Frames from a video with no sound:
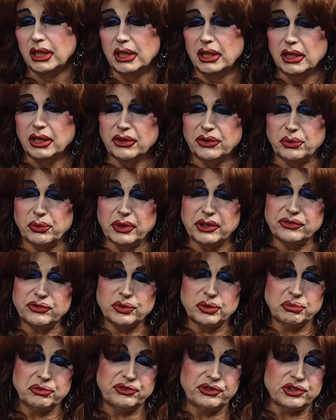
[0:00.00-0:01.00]
The restroom
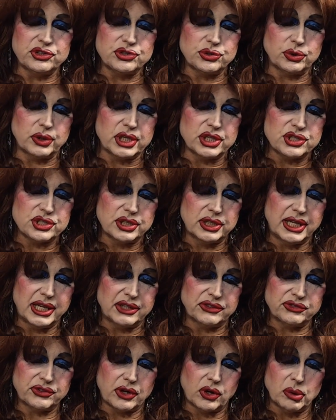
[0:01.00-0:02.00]
situation
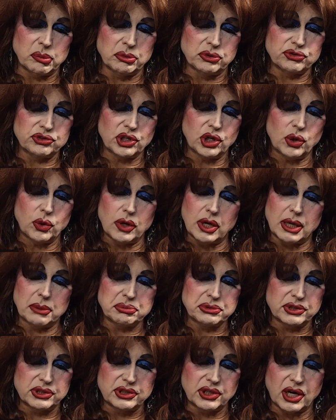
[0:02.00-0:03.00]
has almost co
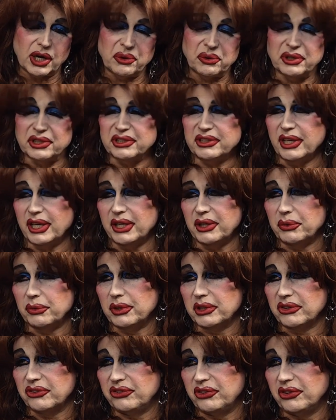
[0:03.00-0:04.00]
opted our entire
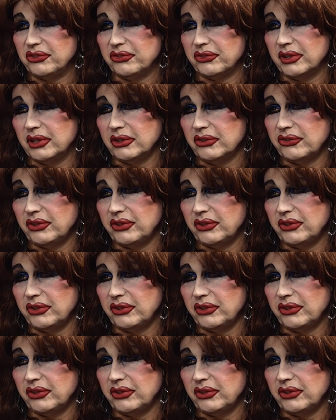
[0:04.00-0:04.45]
existence,